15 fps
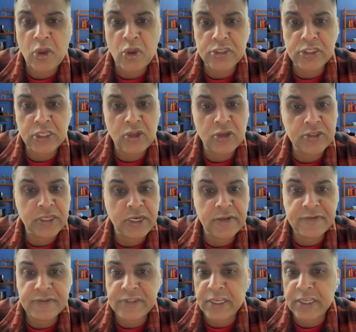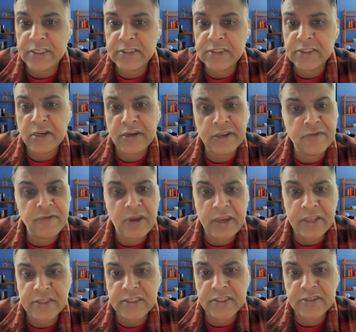toxin, oxidative stress, certain
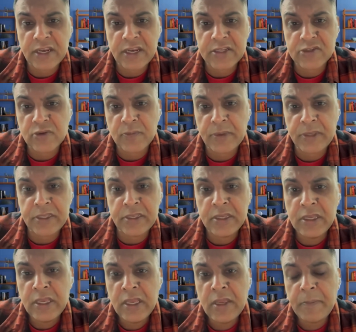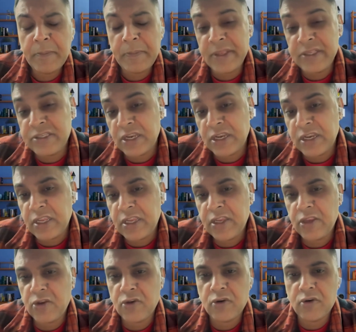viruses, right? So
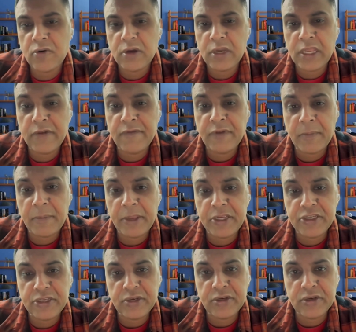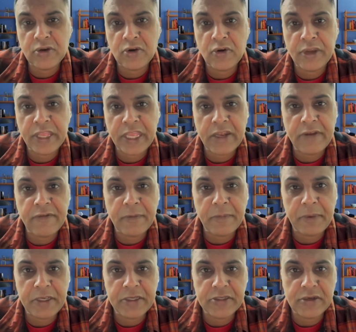majorly, inflammation, chronic
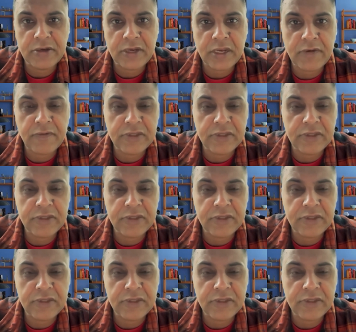inflammation, right,